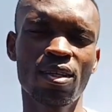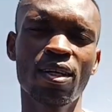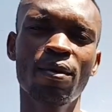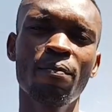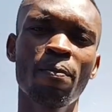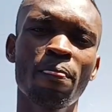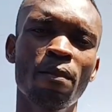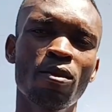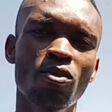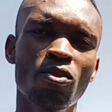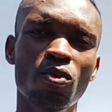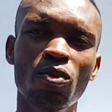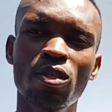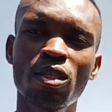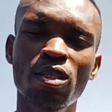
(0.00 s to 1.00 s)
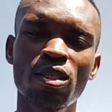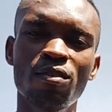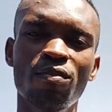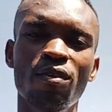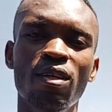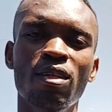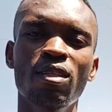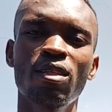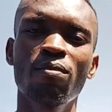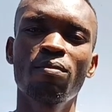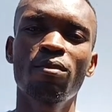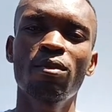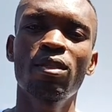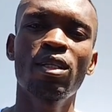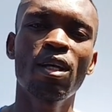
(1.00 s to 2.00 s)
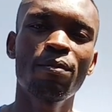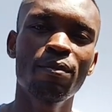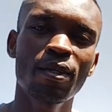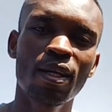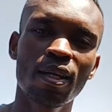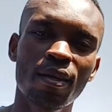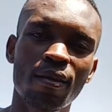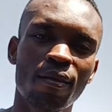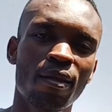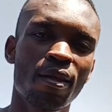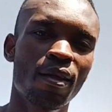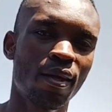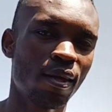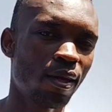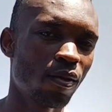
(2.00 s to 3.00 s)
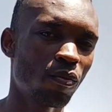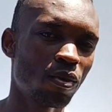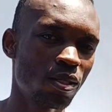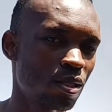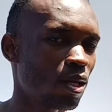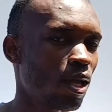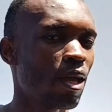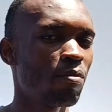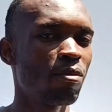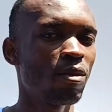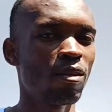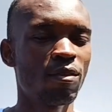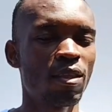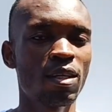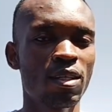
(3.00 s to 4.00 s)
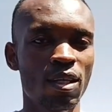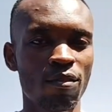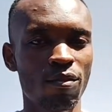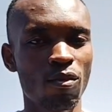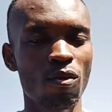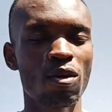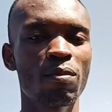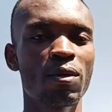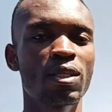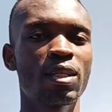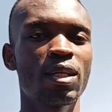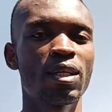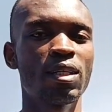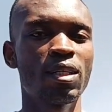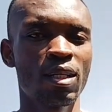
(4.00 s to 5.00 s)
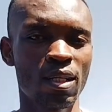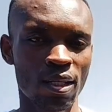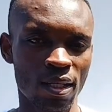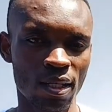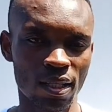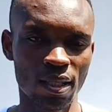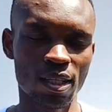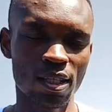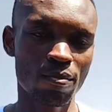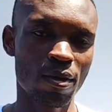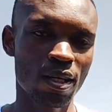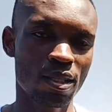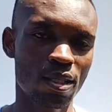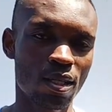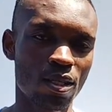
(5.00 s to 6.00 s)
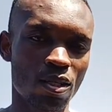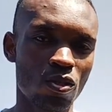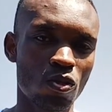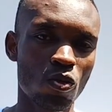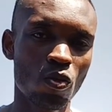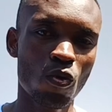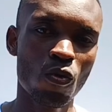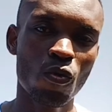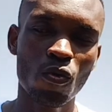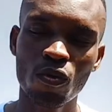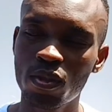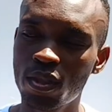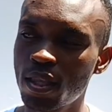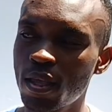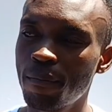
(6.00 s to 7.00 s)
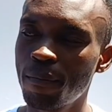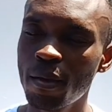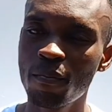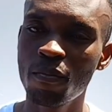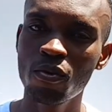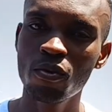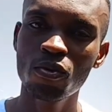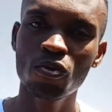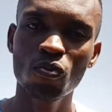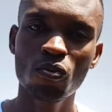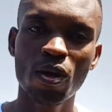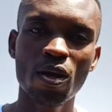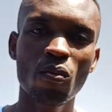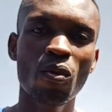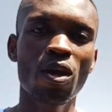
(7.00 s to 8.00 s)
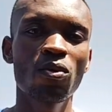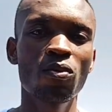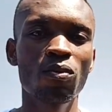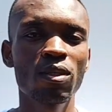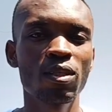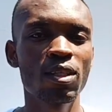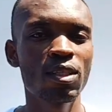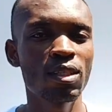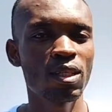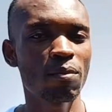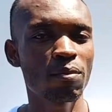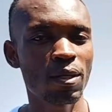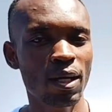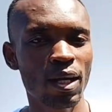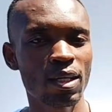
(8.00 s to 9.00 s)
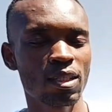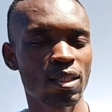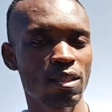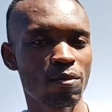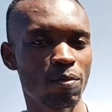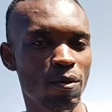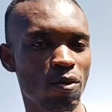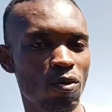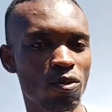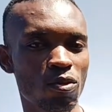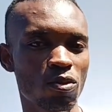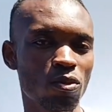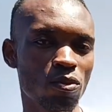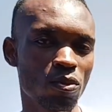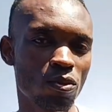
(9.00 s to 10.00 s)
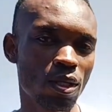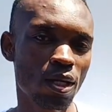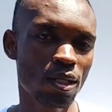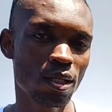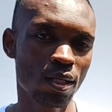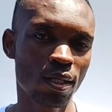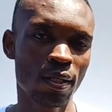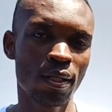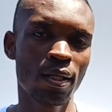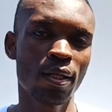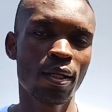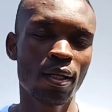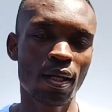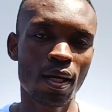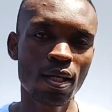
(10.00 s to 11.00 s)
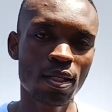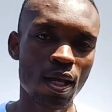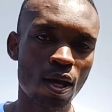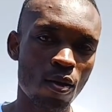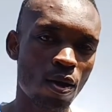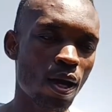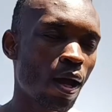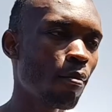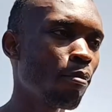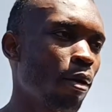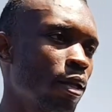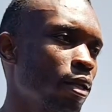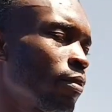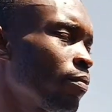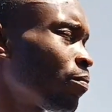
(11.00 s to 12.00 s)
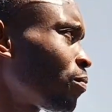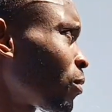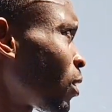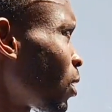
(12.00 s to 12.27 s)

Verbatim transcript: Okay, so this is very simple chapter uh, which I believe that everyone must get this marks. So the purpose why we are doing this chapter, guys, is because you know that as our company,